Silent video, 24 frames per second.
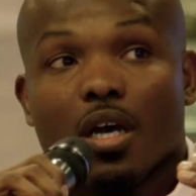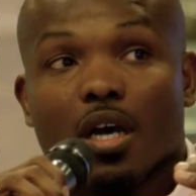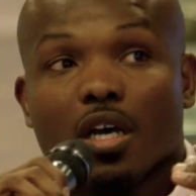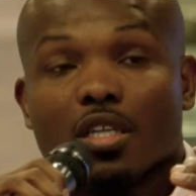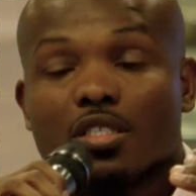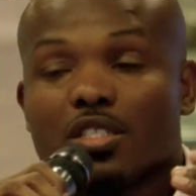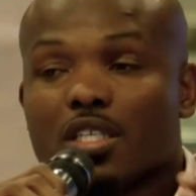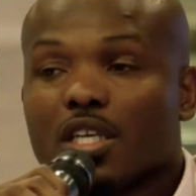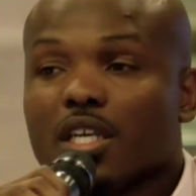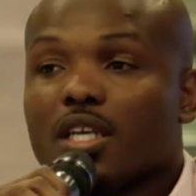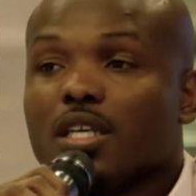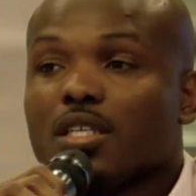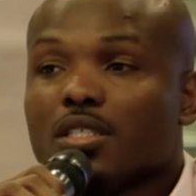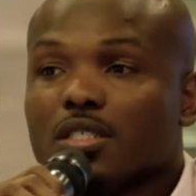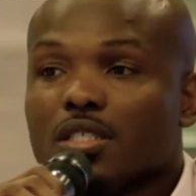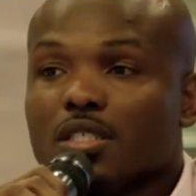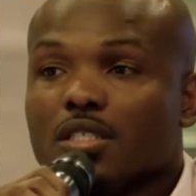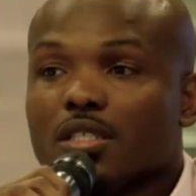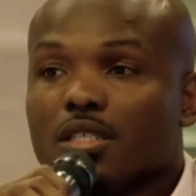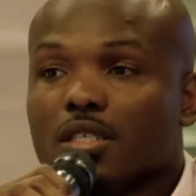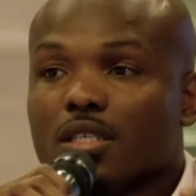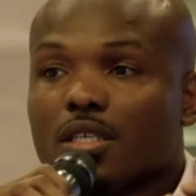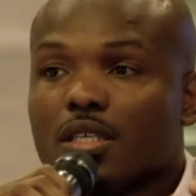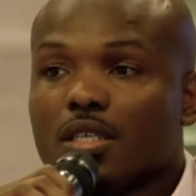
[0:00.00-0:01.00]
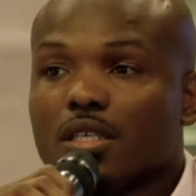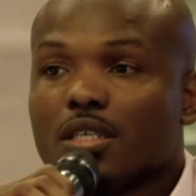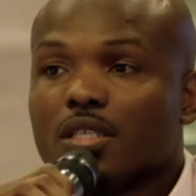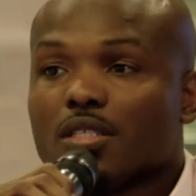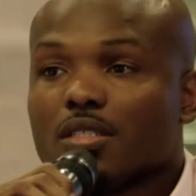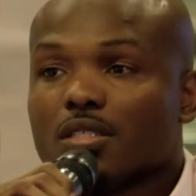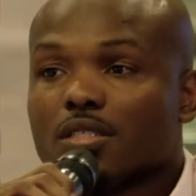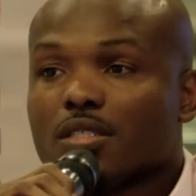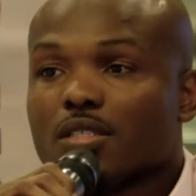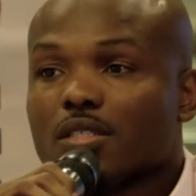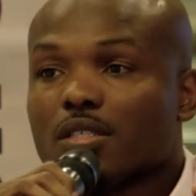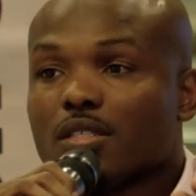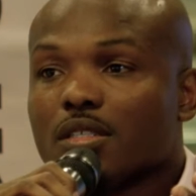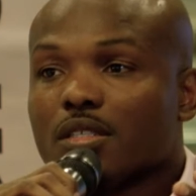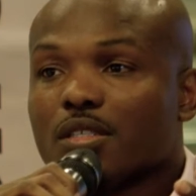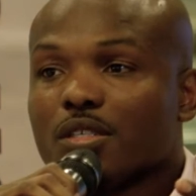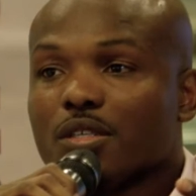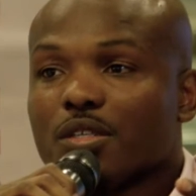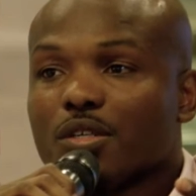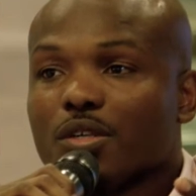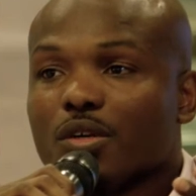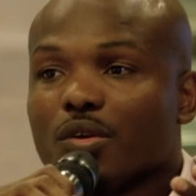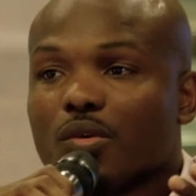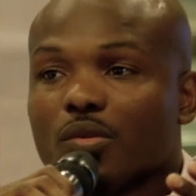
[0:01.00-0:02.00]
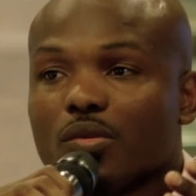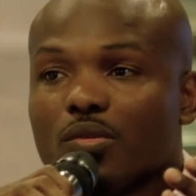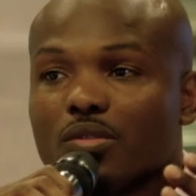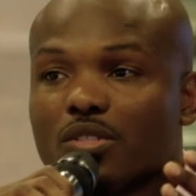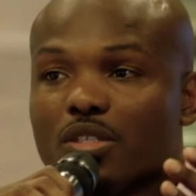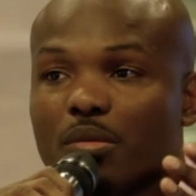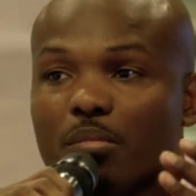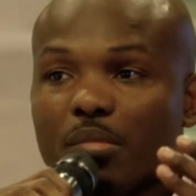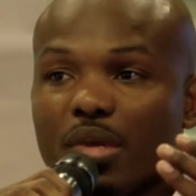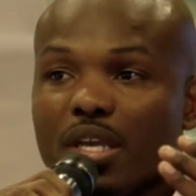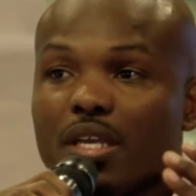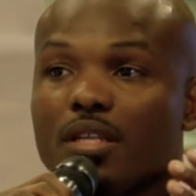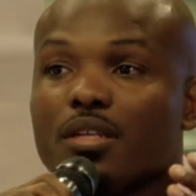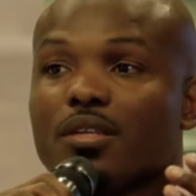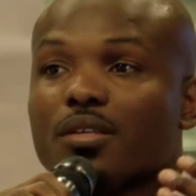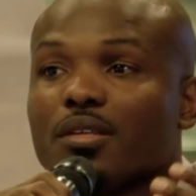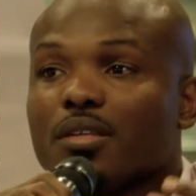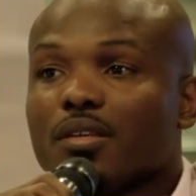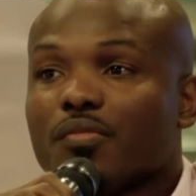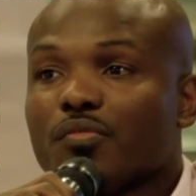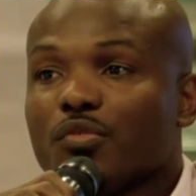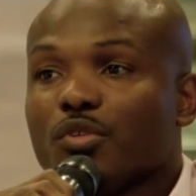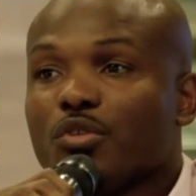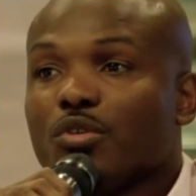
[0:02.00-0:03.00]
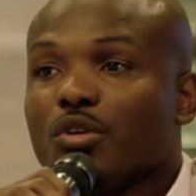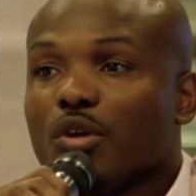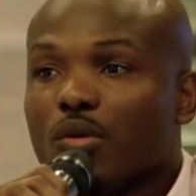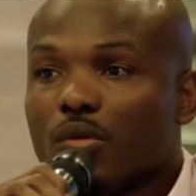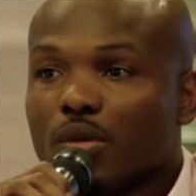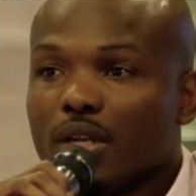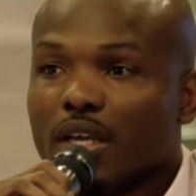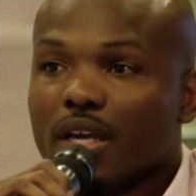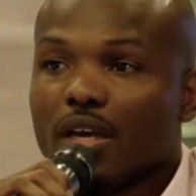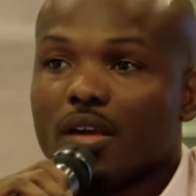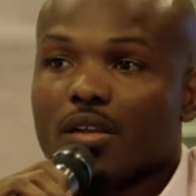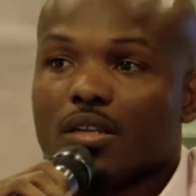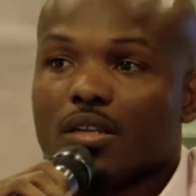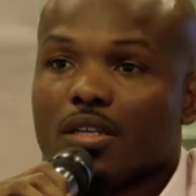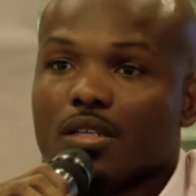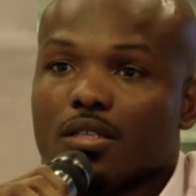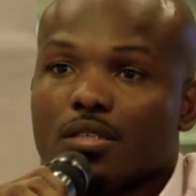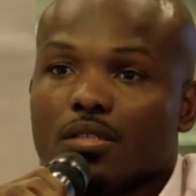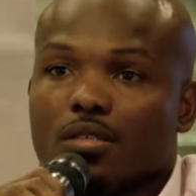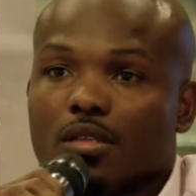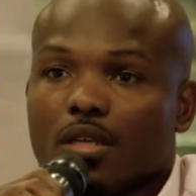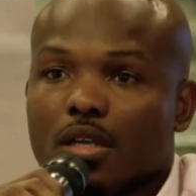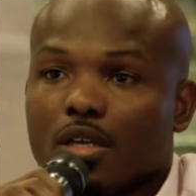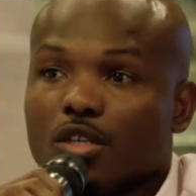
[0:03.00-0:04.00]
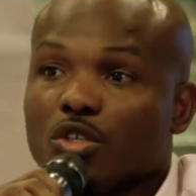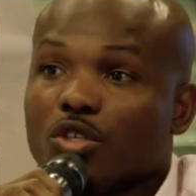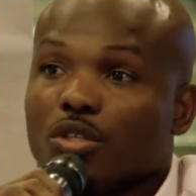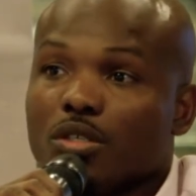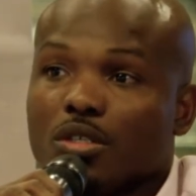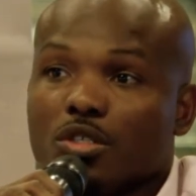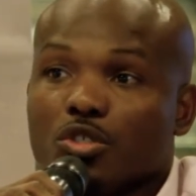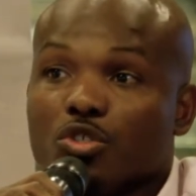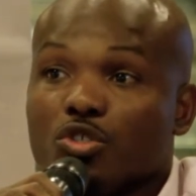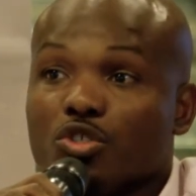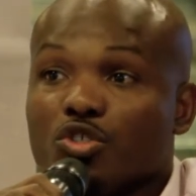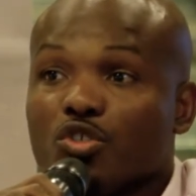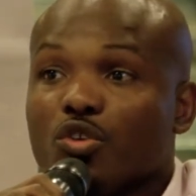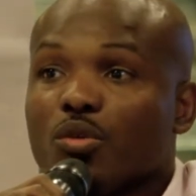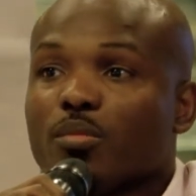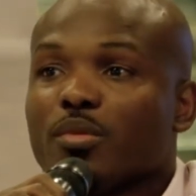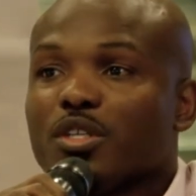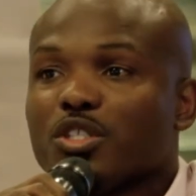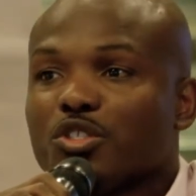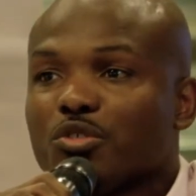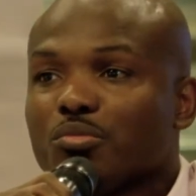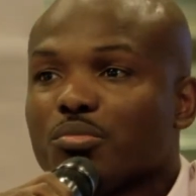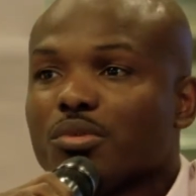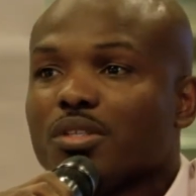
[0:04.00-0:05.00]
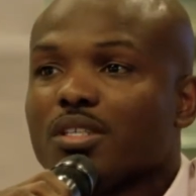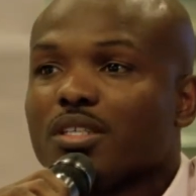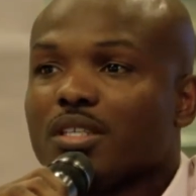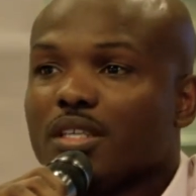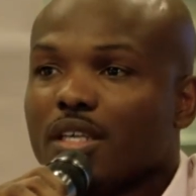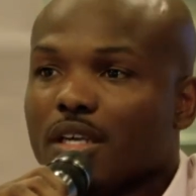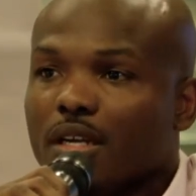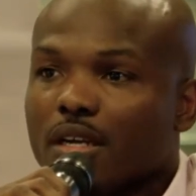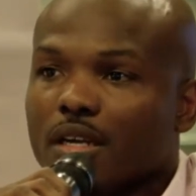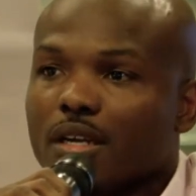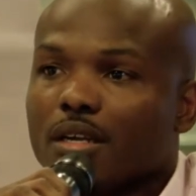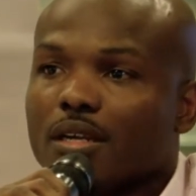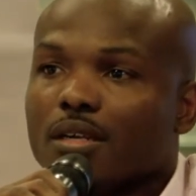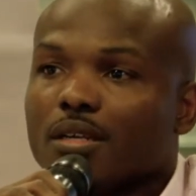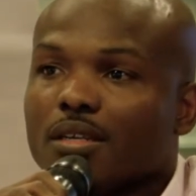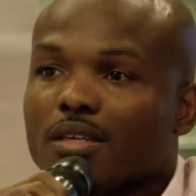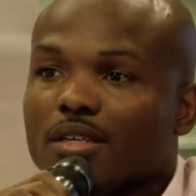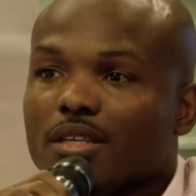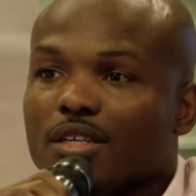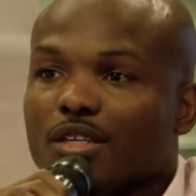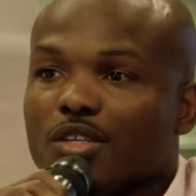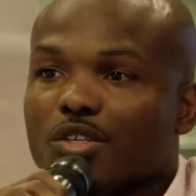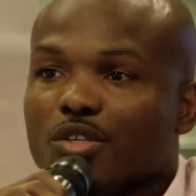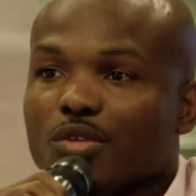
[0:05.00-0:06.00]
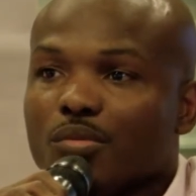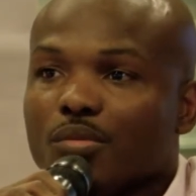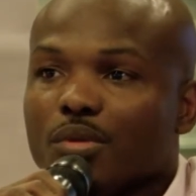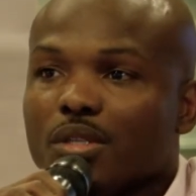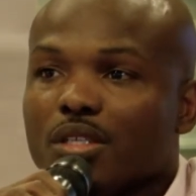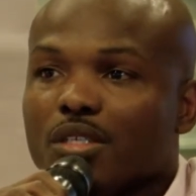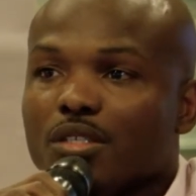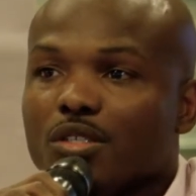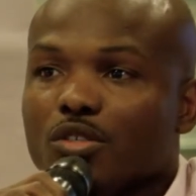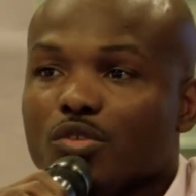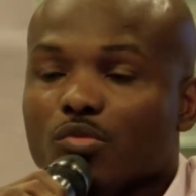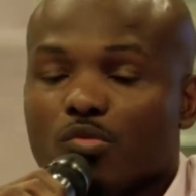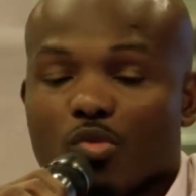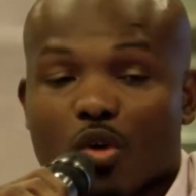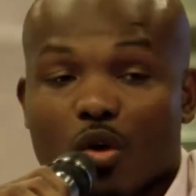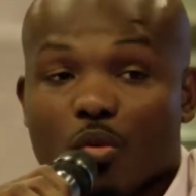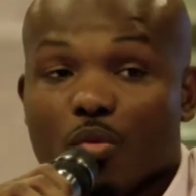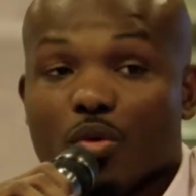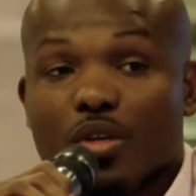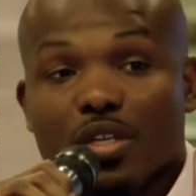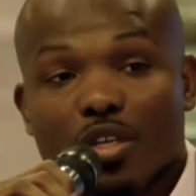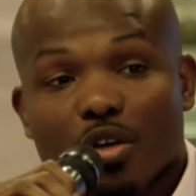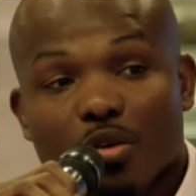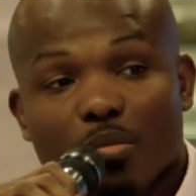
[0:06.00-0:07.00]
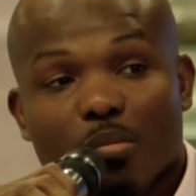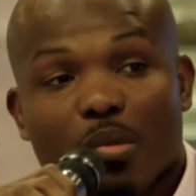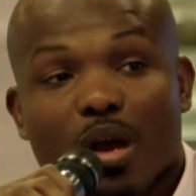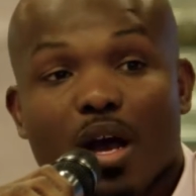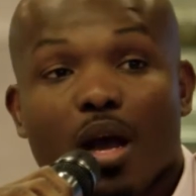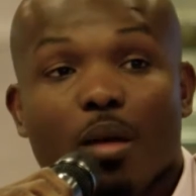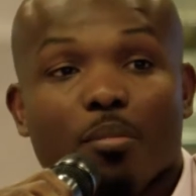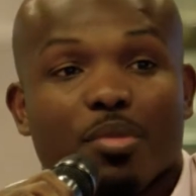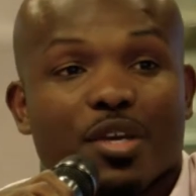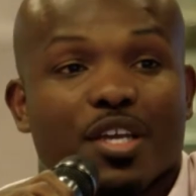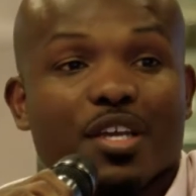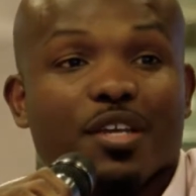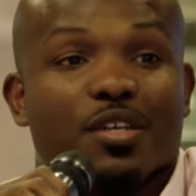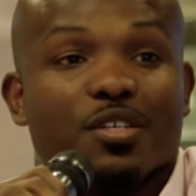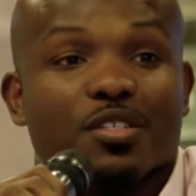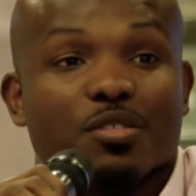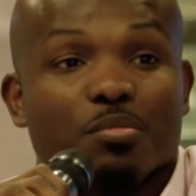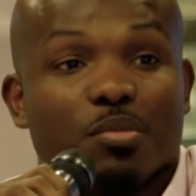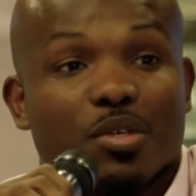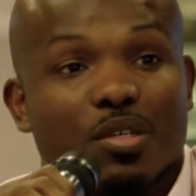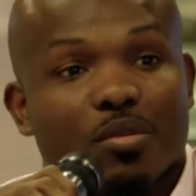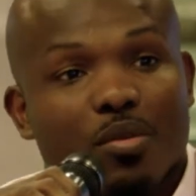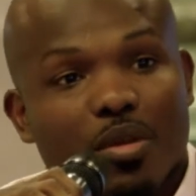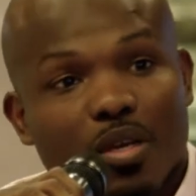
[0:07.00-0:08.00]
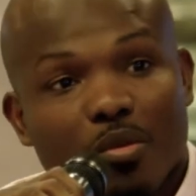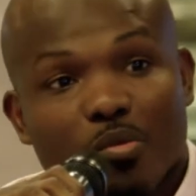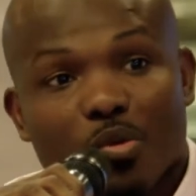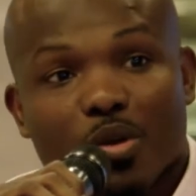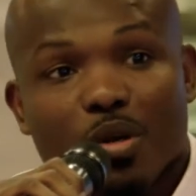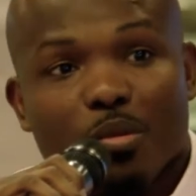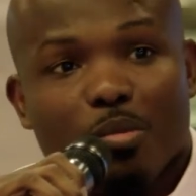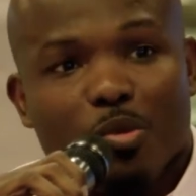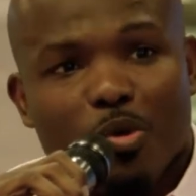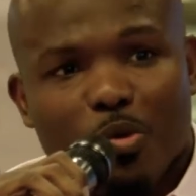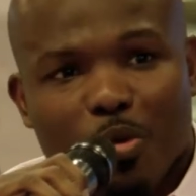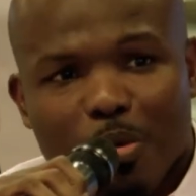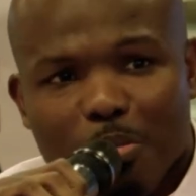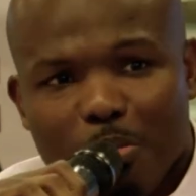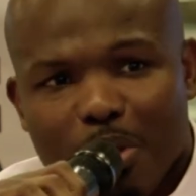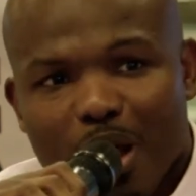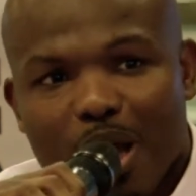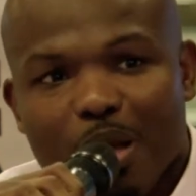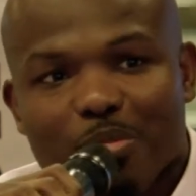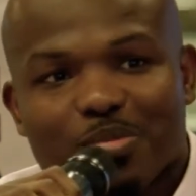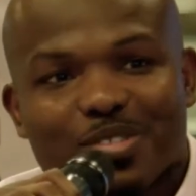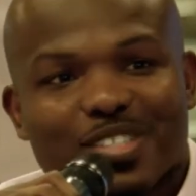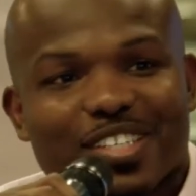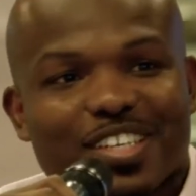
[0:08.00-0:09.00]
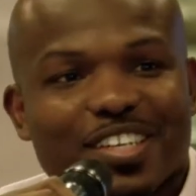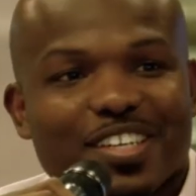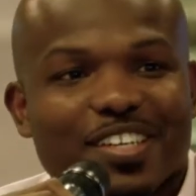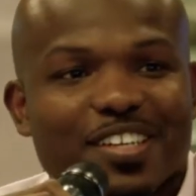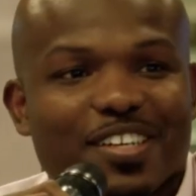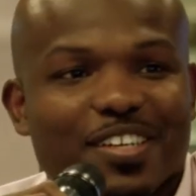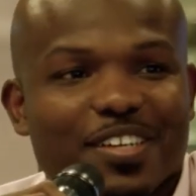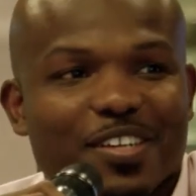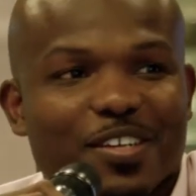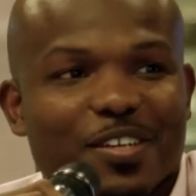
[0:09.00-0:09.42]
a change in your kids, you know, demeanor if you go down and hey, you show them that you really care. You really do. Well, we know mom cares, but wait, what about where pops at?